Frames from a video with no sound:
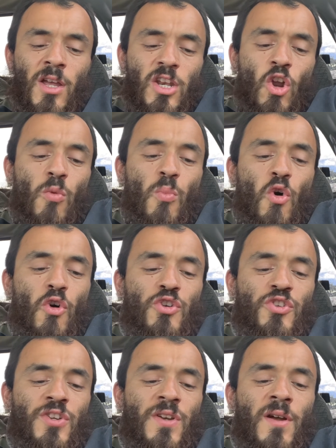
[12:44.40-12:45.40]
No
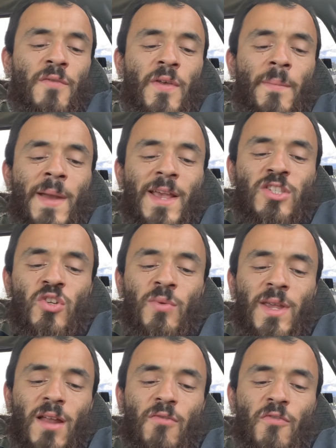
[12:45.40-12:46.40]
portion of the masonry
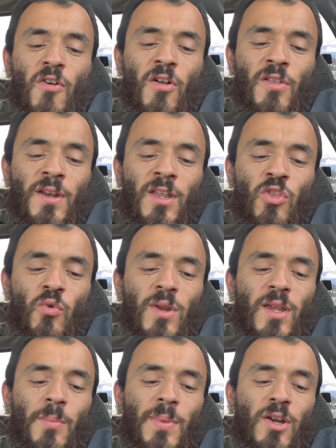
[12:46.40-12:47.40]
had fallen, and three
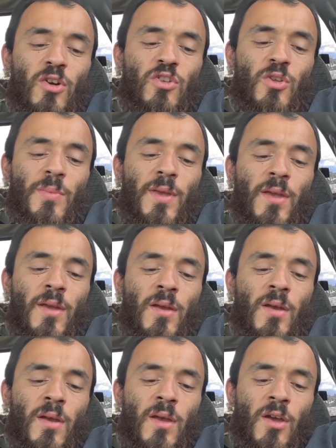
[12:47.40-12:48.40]
appeared to be,
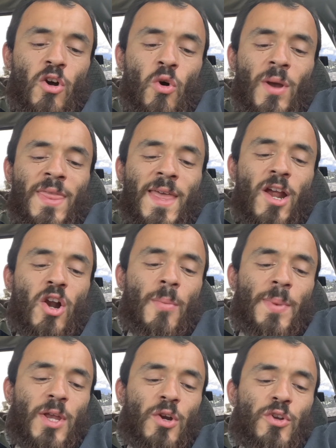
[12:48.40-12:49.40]
oh, and there
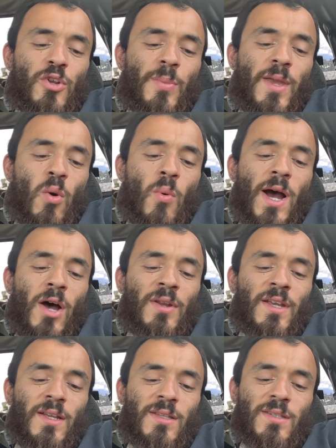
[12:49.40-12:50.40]
appeared to be a wild
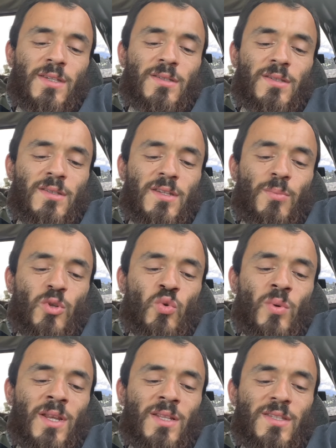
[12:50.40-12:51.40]
inconsistency
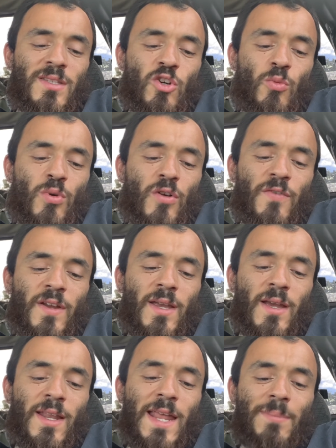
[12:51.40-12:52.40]
between its still perfect
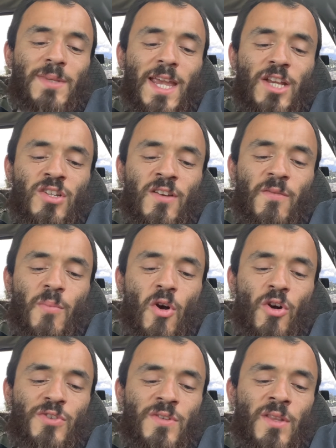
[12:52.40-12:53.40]
adaptation of
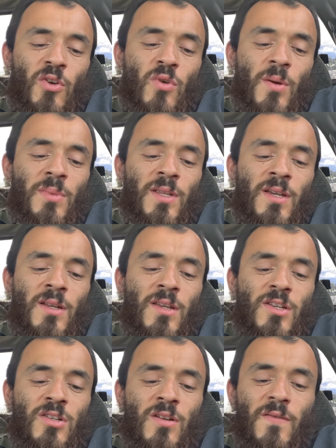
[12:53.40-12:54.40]
parts and the crumbling
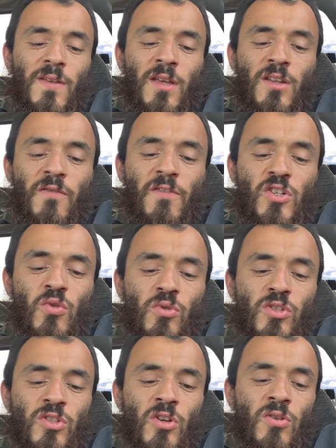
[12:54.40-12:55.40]
condition of the individual
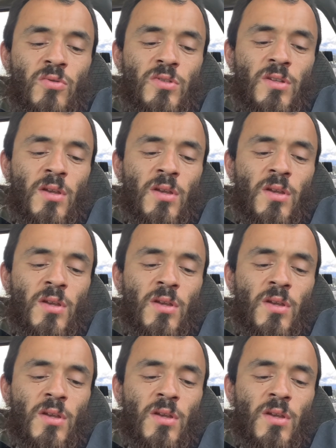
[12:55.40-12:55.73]
stones.